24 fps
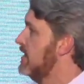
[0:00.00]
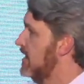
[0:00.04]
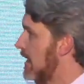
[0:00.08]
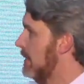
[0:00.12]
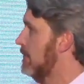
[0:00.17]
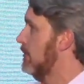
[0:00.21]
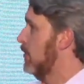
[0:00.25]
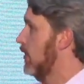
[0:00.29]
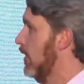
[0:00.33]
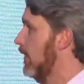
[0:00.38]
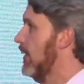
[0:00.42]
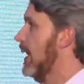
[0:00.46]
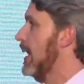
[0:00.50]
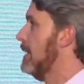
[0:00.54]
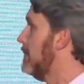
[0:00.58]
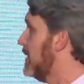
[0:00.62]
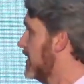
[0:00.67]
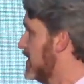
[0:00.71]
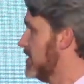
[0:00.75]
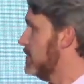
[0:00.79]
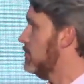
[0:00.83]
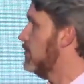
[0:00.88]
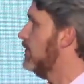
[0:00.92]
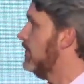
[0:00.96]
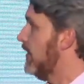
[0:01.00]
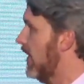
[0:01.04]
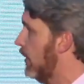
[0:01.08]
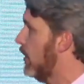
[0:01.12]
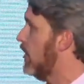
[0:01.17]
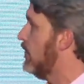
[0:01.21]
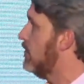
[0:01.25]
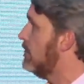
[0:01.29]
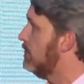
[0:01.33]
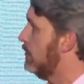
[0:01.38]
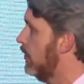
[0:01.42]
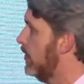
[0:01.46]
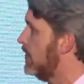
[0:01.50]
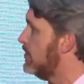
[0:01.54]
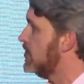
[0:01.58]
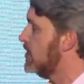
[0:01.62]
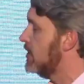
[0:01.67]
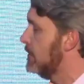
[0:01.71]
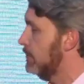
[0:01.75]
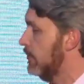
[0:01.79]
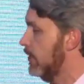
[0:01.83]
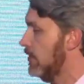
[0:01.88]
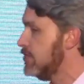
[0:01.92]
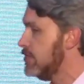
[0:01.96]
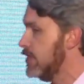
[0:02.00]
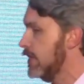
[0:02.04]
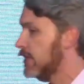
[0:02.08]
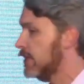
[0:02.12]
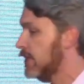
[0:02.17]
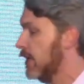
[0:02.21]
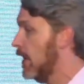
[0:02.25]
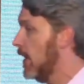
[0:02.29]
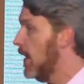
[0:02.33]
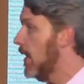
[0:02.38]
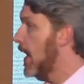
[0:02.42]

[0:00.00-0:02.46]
number on that because it will vary from project to project.